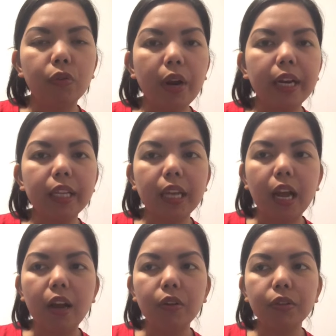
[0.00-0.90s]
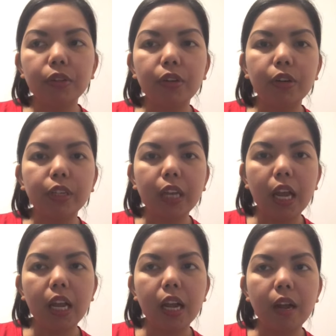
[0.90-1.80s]
write it out or
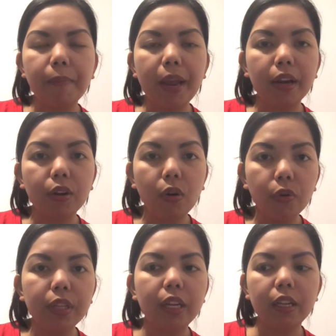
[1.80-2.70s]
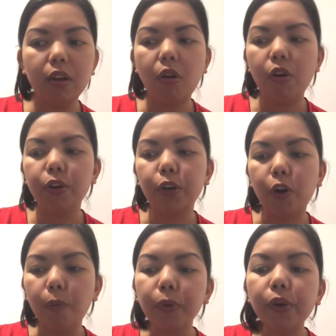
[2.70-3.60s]
encode it on your
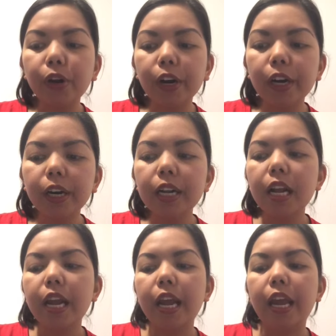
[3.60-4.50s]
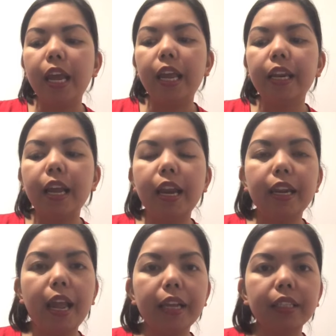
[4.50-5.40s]
computer. And
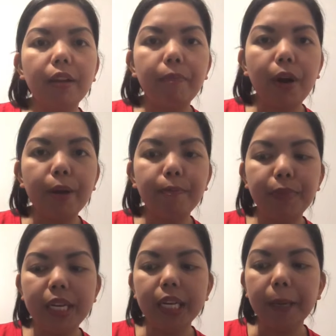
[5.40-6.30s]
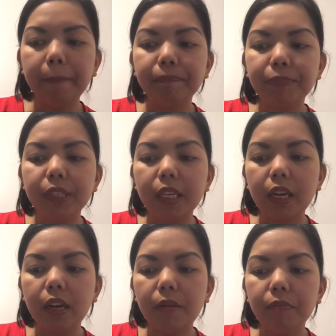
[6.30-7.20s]
then next, in part B,
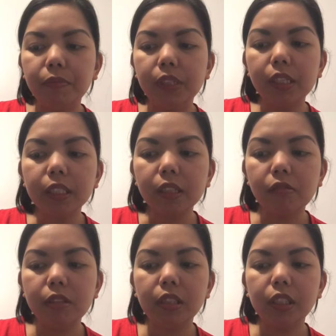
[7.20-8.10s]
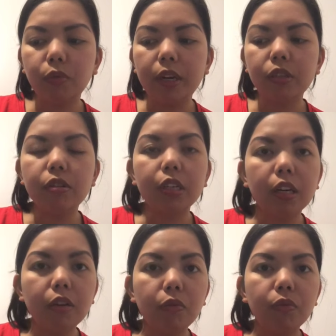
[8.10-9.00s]
there's a registration there